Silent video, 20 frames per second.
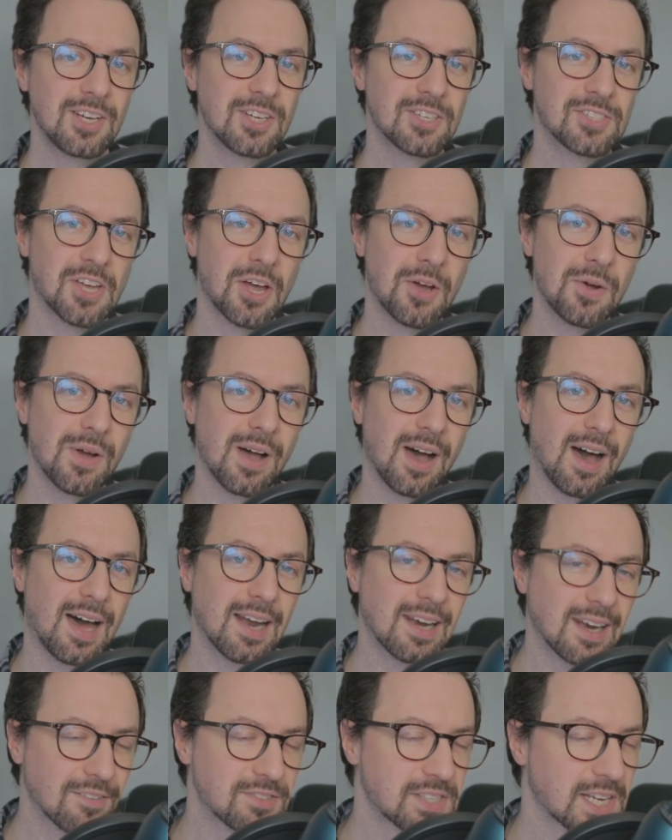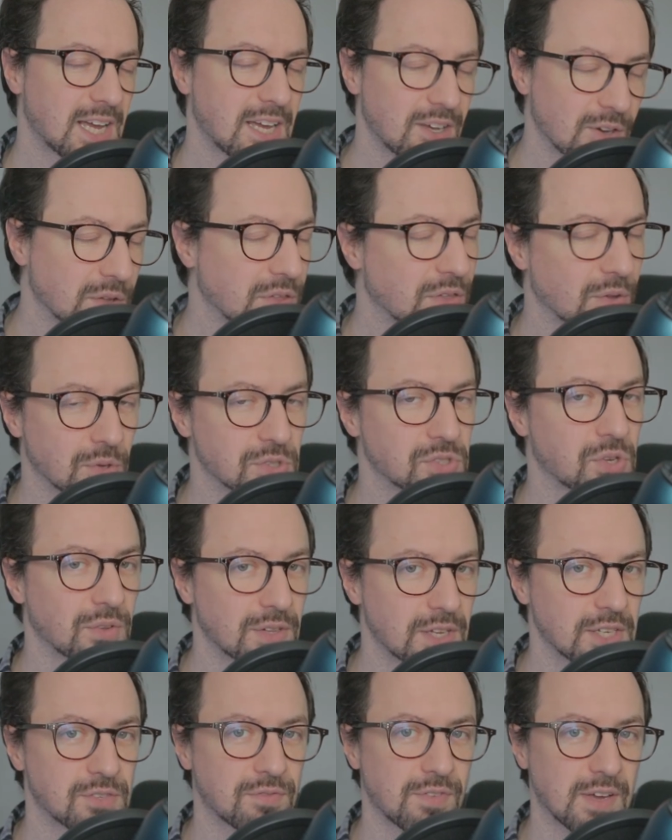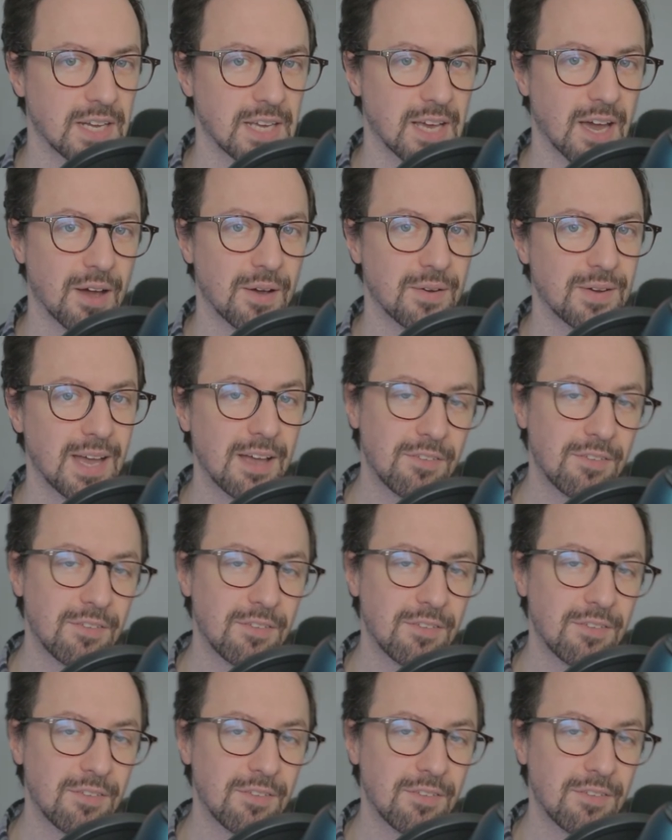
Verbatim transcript: So I'd love to hear your thoughts on this video.